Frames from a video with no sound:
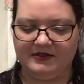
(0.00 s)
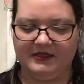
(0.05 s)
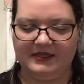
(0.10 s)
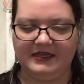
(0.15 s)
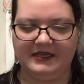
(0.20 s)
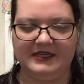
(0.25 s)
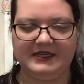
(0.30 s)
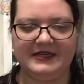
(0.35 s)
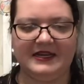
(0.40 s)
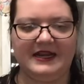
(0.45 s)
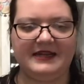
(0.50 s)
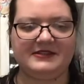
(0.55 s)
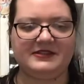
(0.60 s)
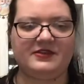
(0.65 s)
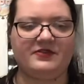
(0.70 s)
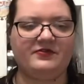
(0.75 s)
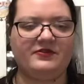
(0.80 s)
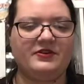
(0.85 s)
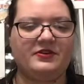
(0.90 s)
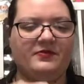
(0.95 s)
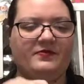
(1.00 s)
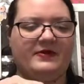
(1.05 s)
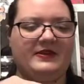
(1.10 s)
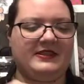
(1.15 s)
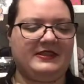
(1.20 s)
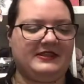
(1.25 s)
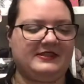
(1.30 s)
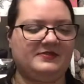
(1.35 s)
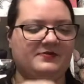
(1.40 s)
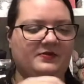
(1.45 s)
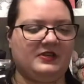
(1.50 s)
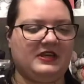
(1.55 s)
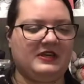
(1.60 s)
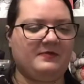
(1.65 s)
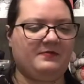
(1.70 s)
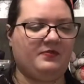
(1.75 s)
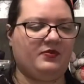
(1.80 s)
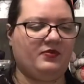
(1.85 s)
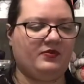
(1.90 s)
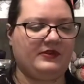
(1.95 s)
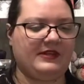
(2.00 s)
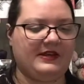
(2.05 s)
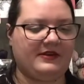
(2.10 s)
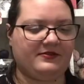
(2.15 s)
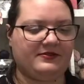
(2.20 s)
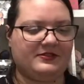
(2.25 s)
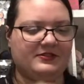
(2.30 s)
And I don't know when this will get pulled out